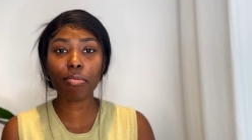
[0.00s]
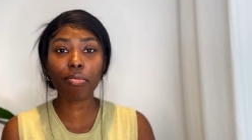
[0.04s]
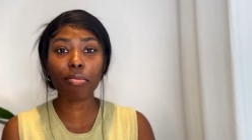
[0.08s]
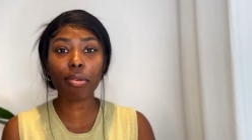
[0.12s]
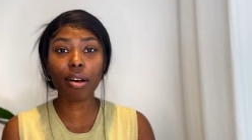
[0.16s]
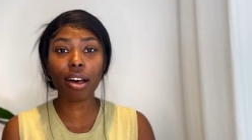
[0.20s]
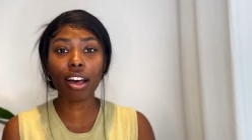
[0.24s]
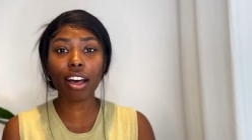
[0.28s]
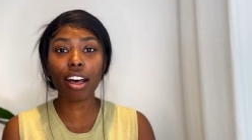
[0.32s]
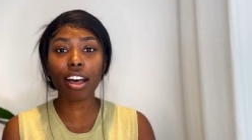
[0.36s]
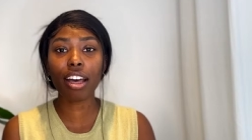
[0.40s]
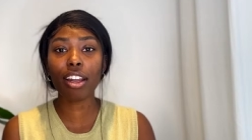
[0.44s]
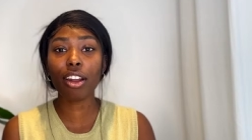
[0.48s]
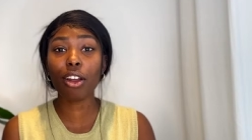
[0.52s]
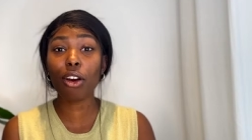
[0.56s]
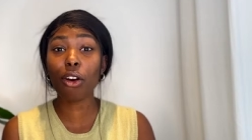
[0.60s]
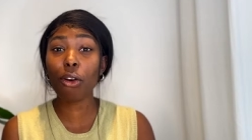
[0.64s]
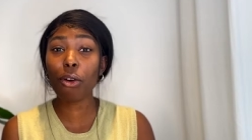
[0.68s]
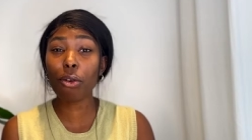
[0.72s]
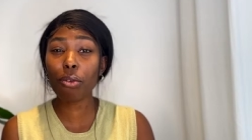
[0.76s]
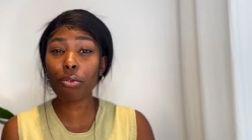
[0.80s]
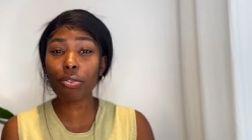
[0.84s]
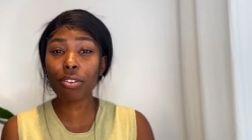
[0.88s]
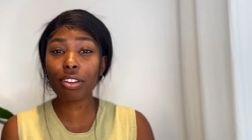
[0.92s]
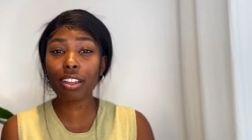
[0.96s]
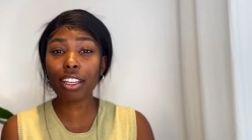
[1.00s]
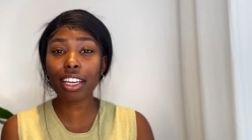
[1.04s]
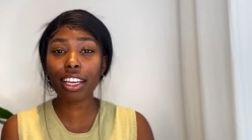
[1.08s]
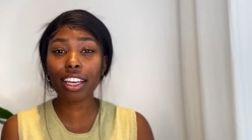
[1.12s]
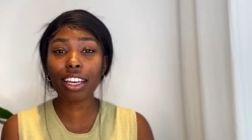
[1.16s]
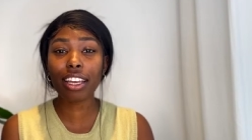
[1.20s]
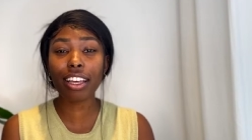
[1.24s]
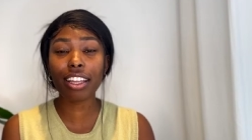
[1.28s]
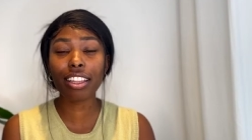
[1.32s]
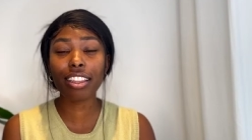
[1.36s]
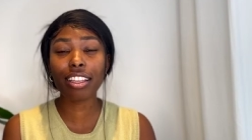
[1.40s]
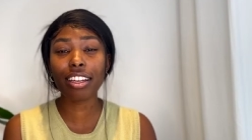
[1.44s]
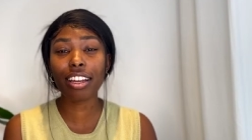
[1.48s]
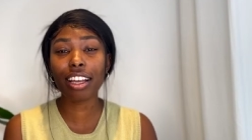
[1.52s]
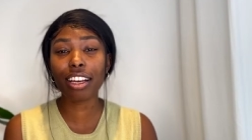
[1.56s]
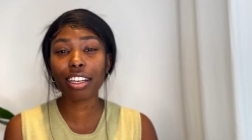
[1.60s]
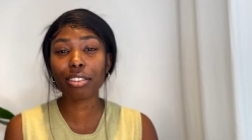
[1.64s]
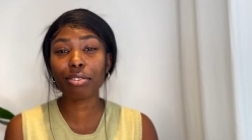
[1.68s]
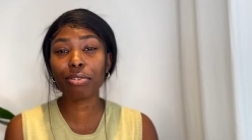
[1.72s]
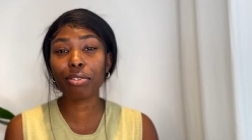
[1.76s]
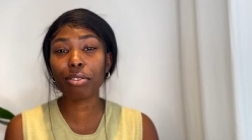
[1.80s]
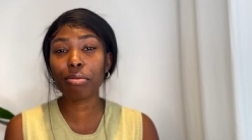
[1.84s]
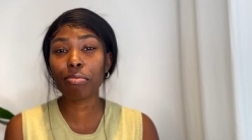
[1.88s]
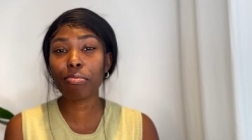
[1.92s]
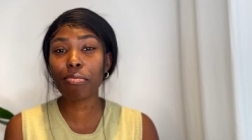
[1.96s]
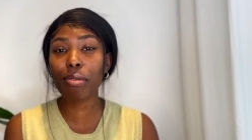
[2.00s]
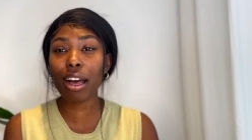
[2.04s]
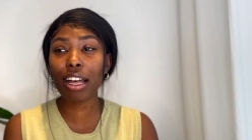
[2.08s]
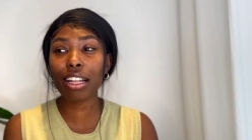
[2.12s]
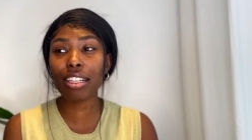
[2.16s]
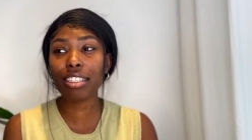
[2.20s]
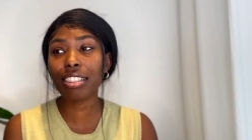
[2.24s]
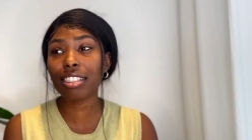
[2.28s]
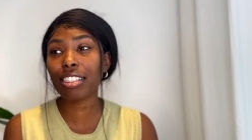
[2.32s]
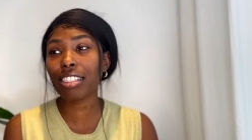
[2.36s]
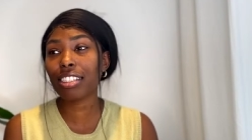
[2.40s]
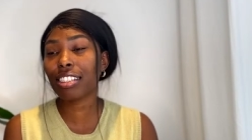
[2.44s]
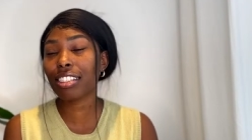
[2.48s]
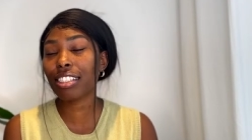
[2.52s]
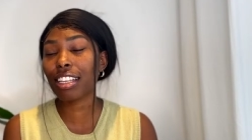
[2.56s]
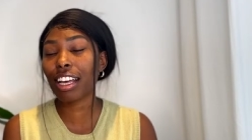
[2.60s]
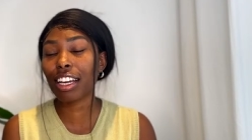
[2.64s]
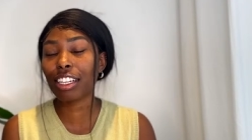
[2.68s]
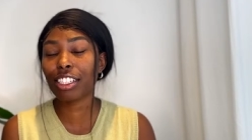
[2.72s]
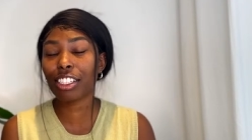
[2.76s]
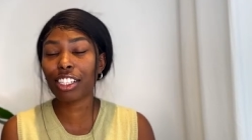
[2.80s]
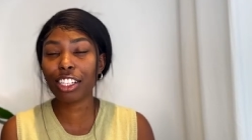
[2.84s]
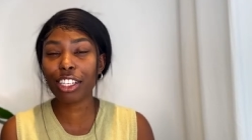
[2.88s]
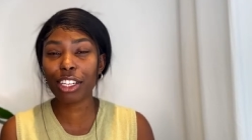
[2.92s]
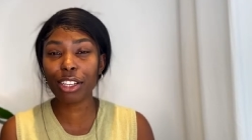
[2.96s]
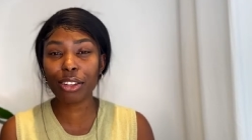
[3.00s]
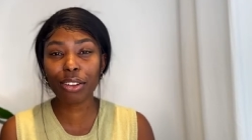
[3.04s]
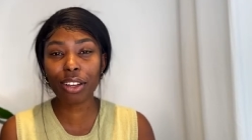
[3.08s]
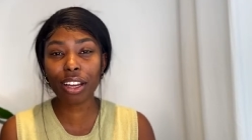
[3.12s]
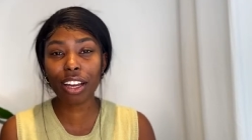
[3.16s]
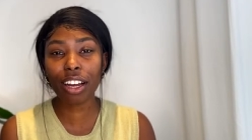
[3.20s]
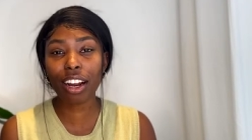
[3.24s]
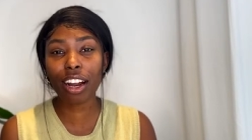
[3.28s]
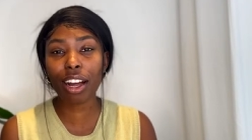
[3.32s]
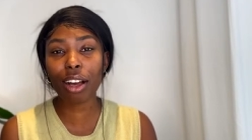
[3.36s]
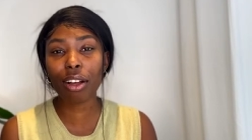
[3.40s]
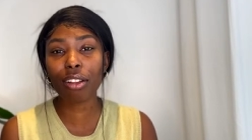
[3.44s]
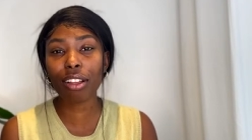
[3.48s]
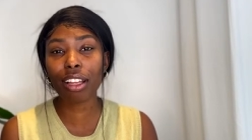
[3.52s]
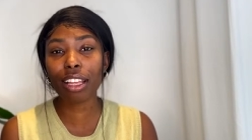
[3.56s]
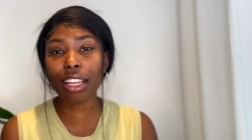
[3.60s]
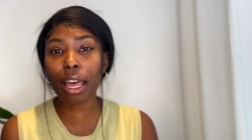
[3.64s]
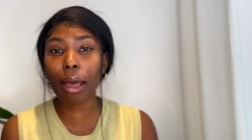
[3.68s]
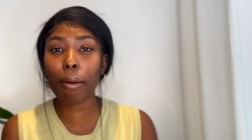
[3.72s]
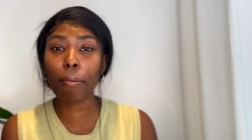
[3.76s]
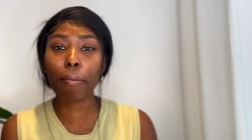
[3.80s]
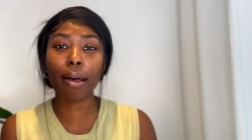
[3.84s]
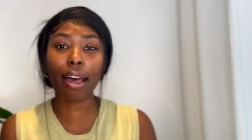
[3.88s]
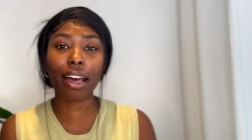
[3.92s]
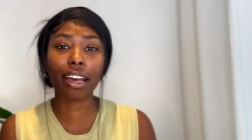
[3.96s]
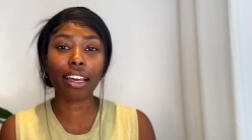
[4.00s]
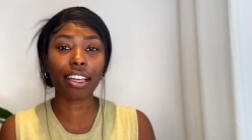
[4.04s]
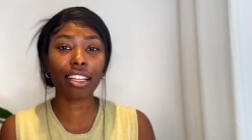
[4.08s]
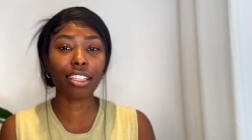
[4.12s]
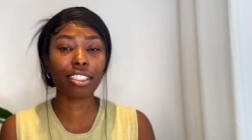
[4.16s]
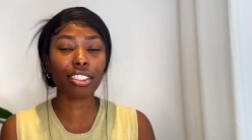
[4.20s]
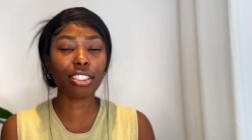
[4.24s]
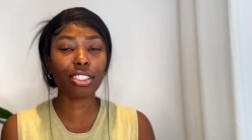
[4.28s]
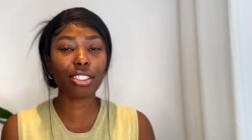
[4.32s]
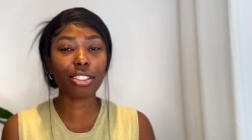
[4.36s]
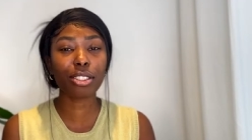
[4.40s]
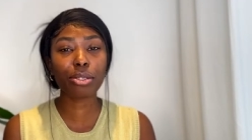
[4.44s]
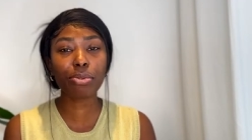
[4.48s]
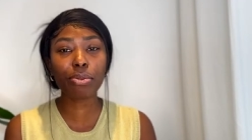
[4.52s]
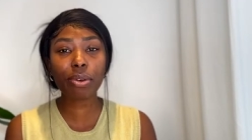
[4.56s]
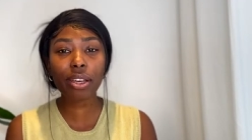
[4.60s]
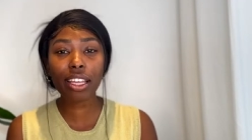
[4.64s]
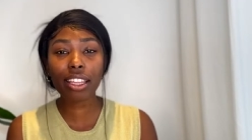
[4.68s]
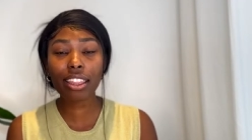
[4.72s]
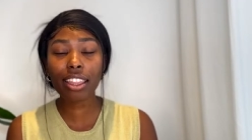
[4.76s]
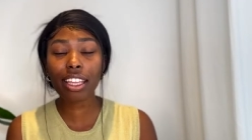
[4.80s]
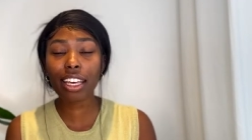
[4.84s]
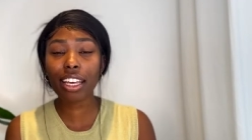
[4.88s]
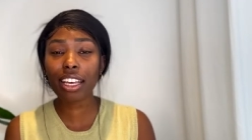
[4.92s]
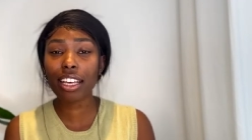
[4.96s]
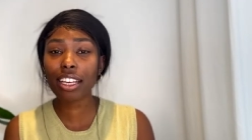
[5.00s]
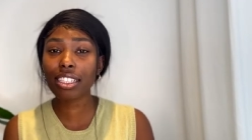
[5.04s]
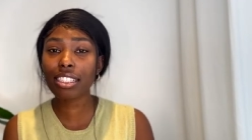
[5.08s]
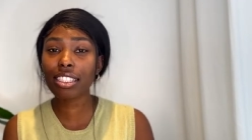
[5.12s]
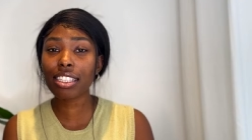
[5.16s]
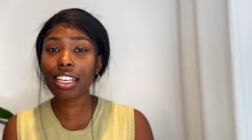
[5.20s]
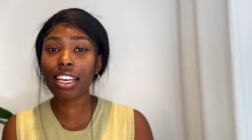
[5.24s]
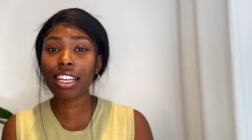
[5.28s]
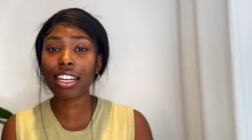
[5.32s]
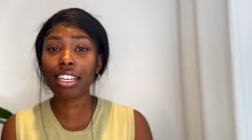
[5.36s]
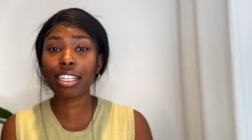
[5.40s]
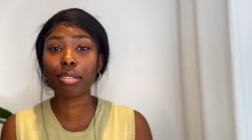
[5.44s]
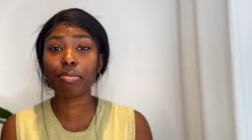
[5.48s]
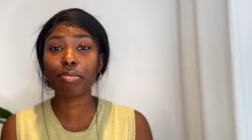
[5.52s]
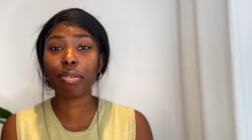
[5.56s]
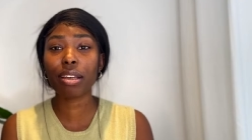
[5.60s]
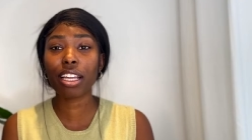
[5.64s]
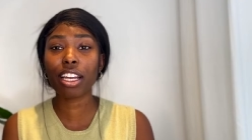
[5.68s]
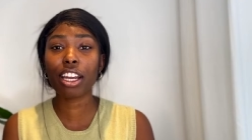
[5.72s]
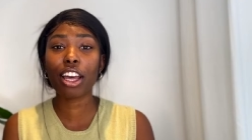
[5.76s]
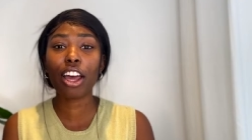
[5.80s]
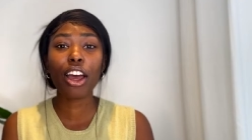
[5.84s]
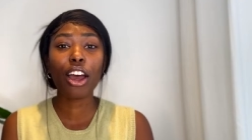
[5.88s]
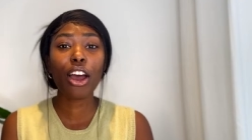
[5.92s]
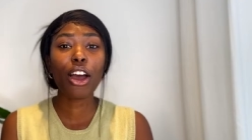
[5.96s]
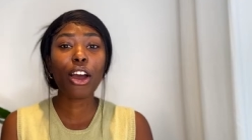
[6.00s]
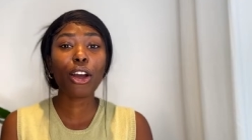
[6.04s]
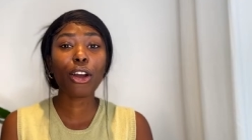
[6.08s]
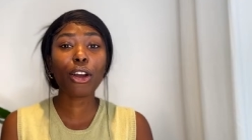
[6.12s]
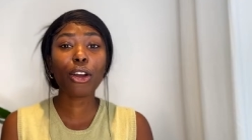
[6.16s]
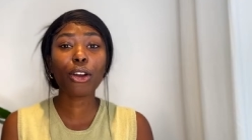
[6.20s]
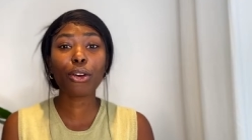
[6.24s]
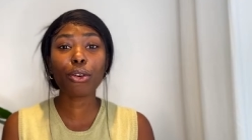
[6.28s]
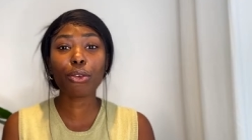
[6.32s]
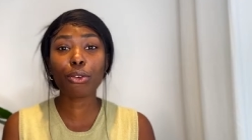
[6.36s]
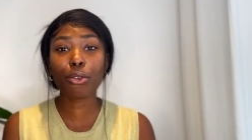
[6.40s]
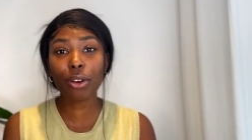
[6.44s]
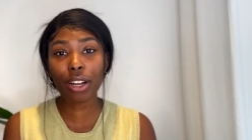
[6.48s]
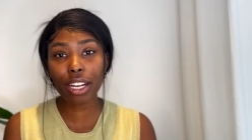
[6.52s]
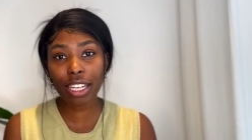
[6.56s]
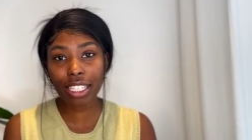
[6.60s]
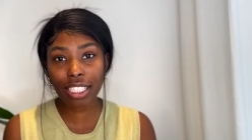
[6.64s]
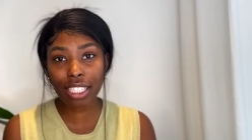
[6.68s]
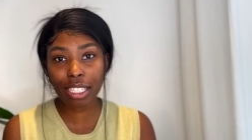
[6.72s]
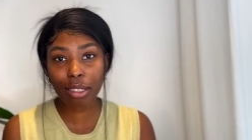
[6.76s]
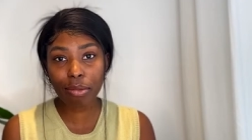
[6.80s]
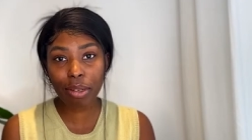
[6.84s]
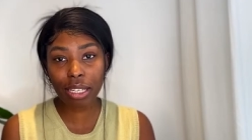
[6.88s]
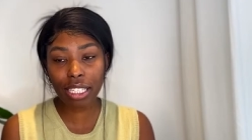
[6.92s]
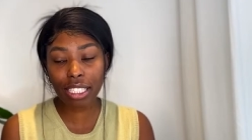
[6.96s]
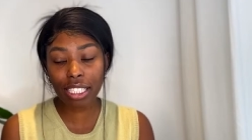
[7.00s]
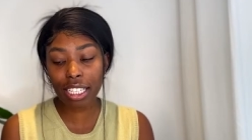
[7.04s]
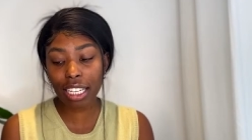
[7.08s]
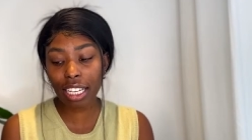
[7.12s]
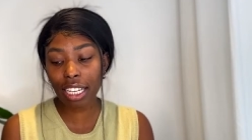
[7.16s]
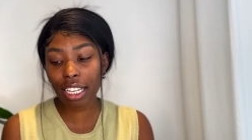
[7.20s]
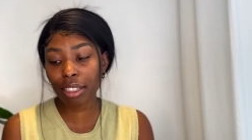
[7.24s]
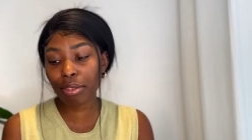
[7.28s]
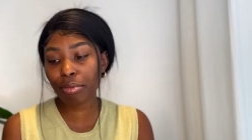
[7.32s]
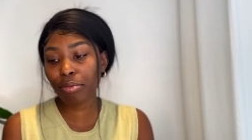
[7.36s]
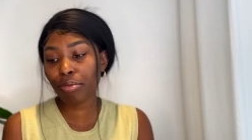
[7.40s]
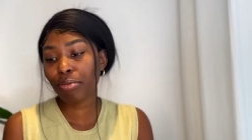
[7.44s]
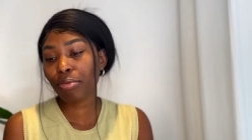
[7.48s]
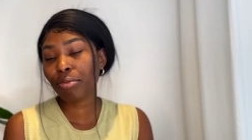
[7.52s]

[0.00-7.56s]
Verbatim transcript: but hopefully in the next few months slash the new year, I'll get back into the swing of things. It has been crazy busy.